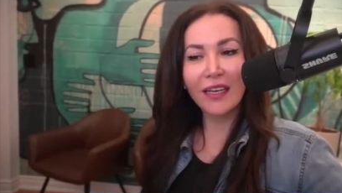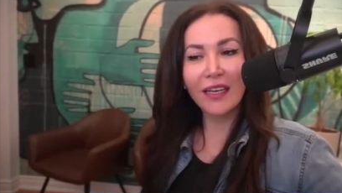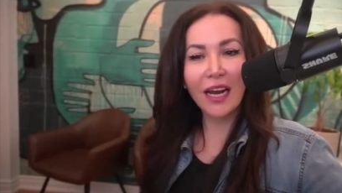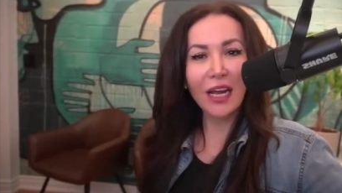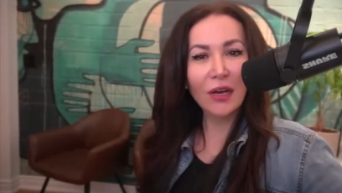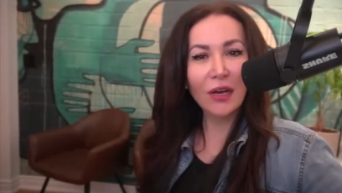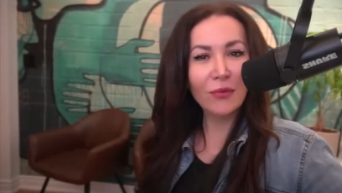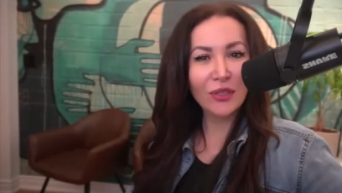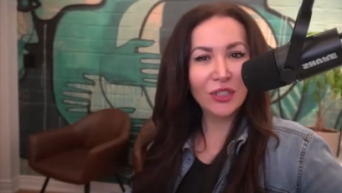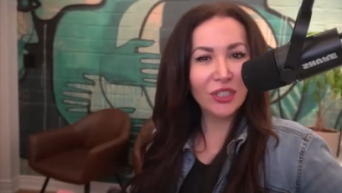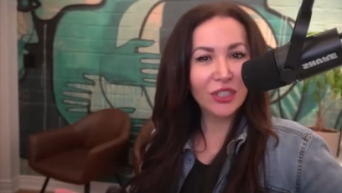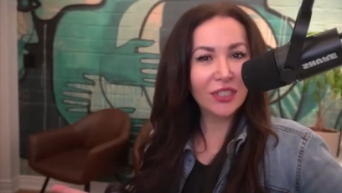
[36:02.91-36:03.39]
And
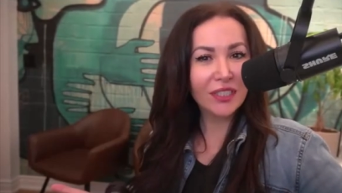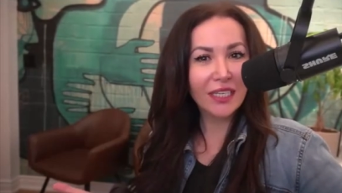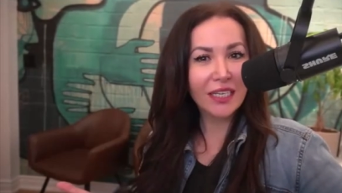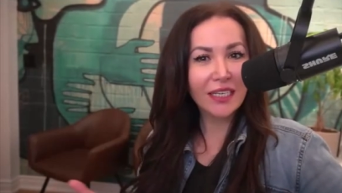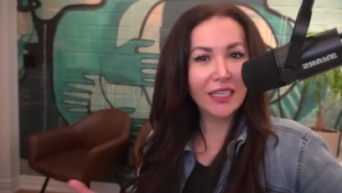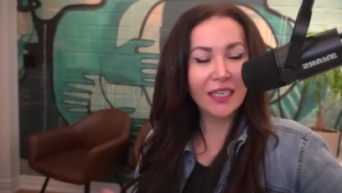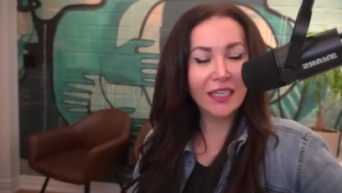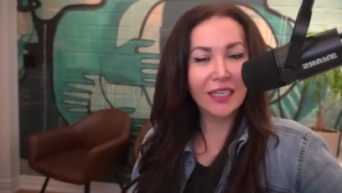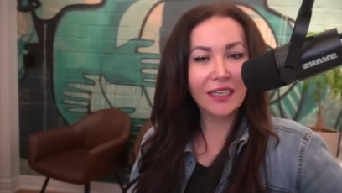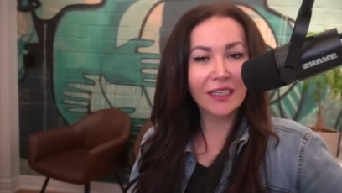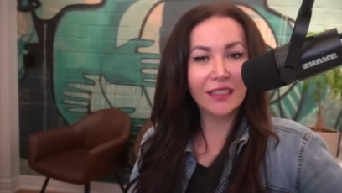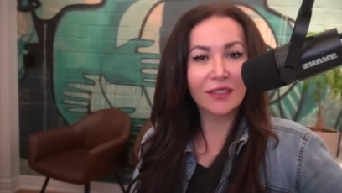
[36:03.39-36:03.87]
I would just
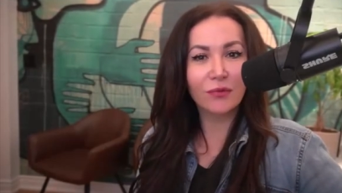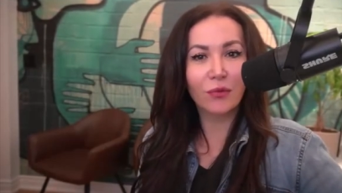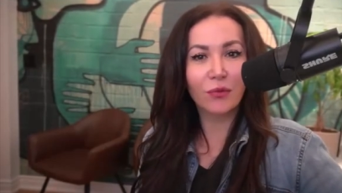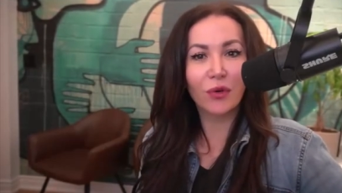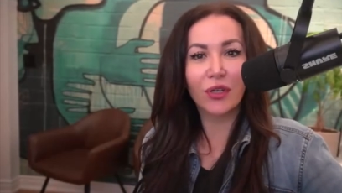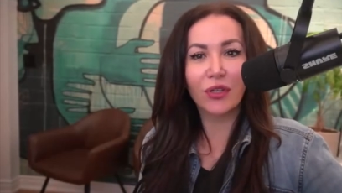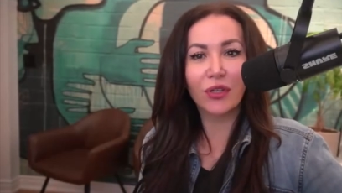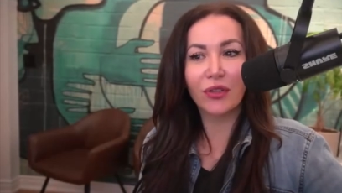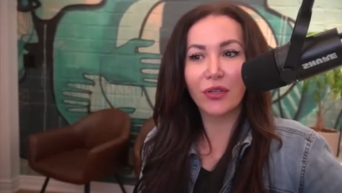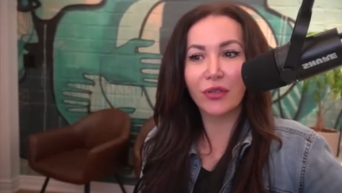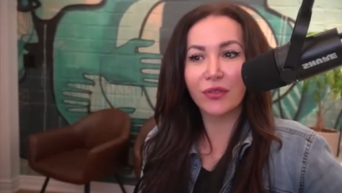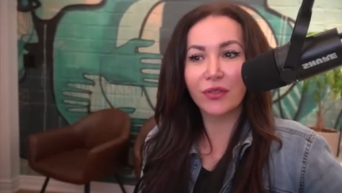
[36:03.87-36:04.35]
take it as
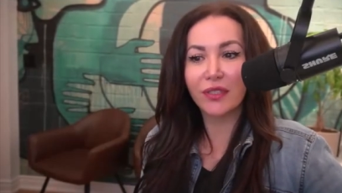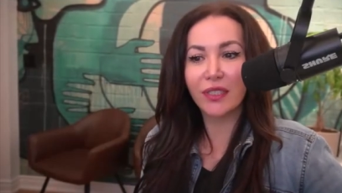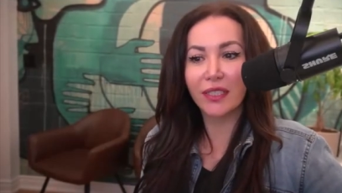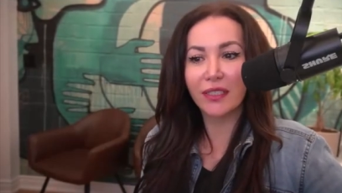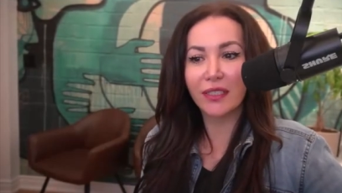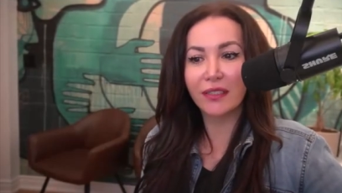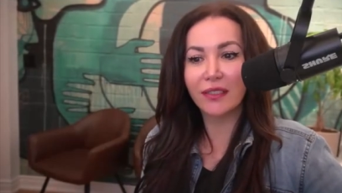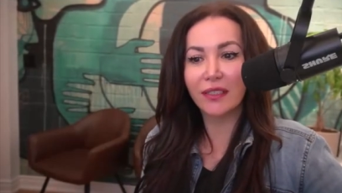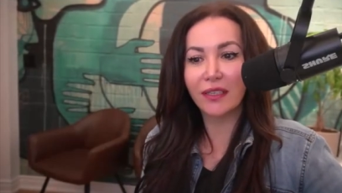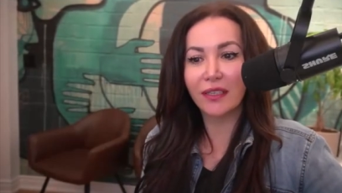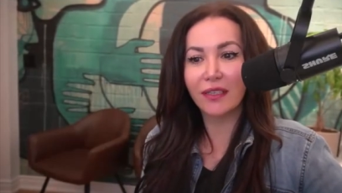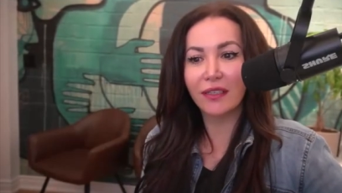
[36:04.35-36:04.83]
one of those
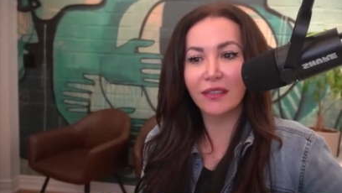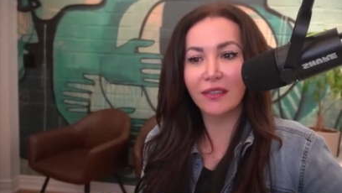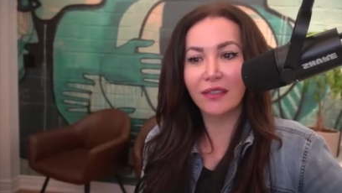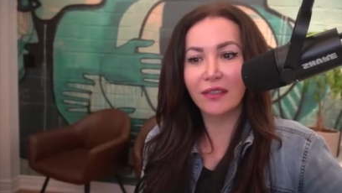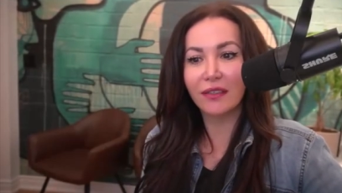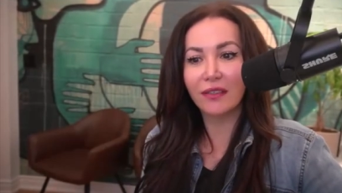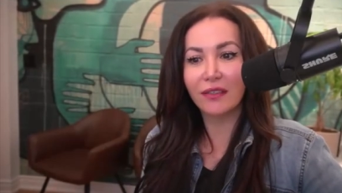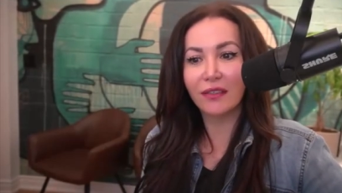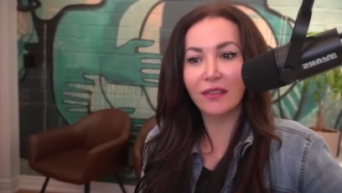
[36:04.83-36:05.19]
things that